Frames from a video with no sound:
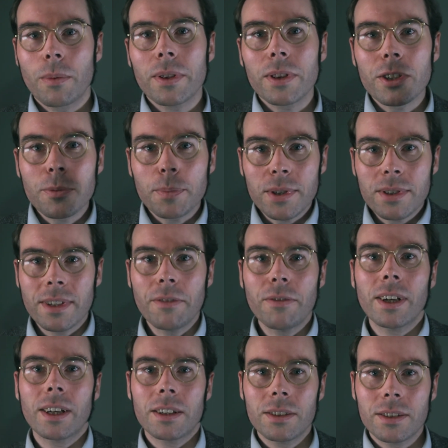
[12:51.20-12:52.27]
with the
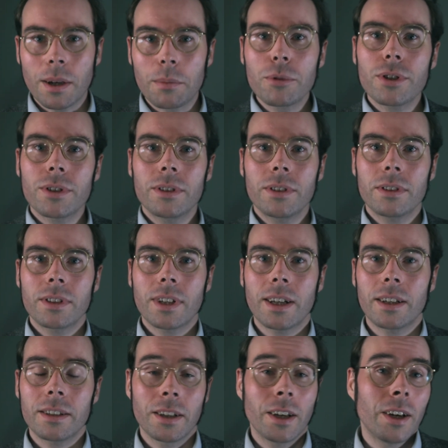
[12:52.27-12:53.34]
specific assumptions
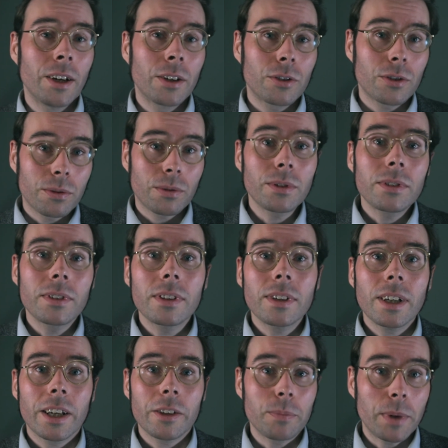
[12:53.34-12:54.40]
that Scruton
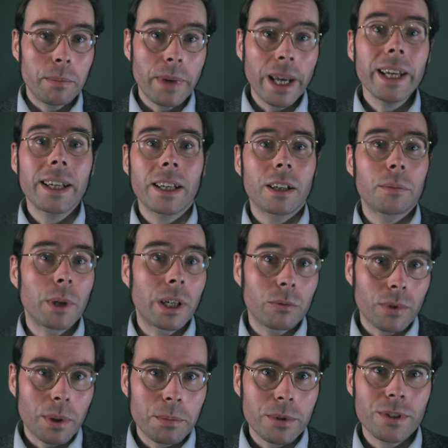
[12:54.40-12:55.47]
has been making about
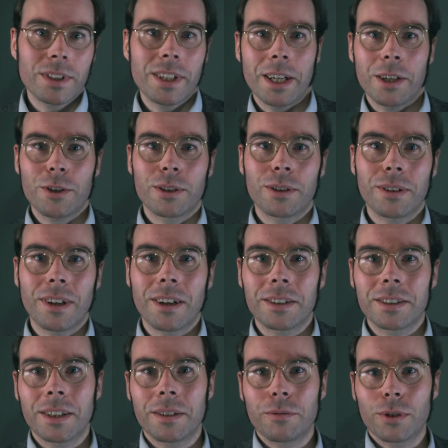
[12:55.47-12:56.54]
representational art
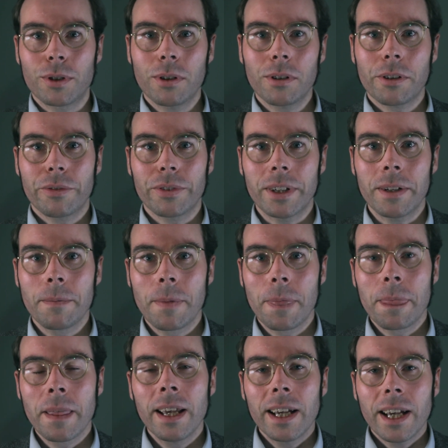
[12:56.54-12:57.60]
and photography.
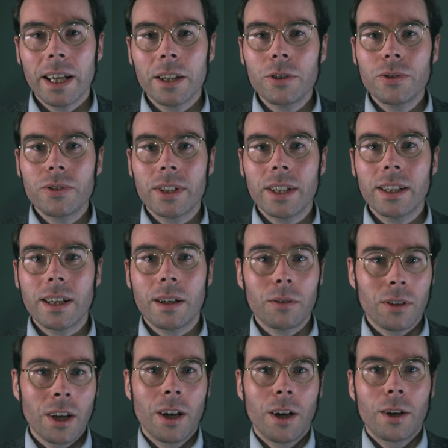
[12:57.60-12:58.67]
And you see that
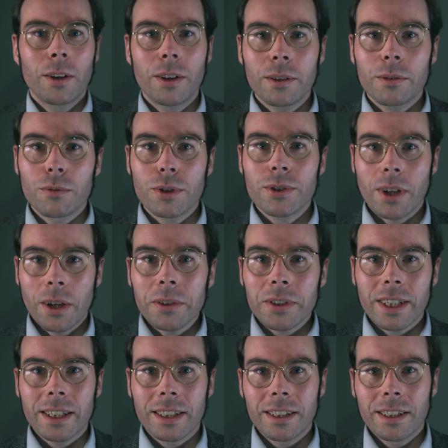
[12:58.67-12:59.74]
the
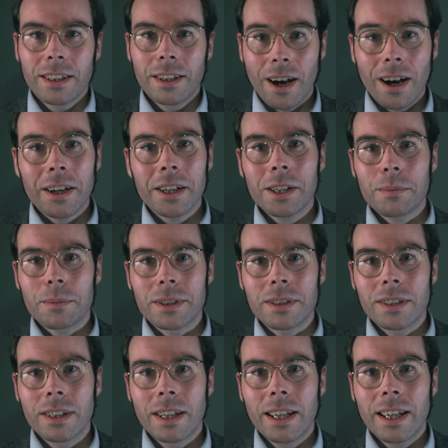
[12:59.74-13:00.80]
resulting argument
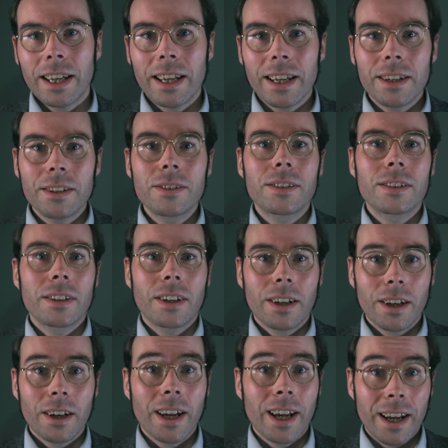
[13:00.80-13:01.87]
is
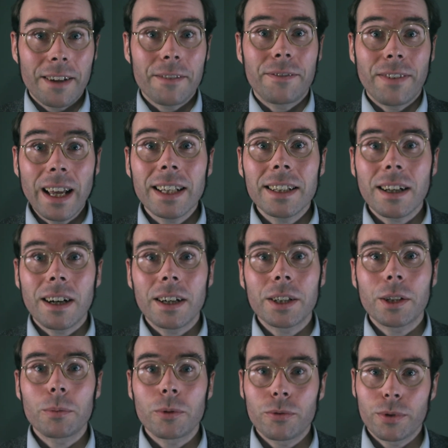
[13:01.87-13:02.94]
a valid
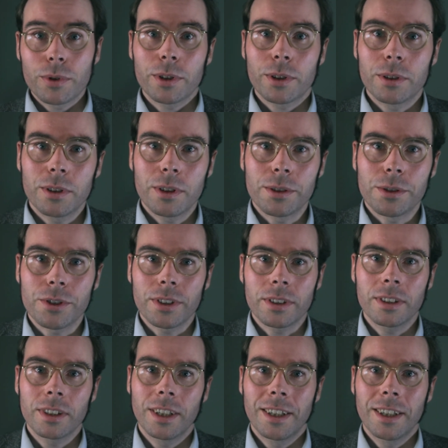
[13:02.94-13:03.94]
argument for the conclusion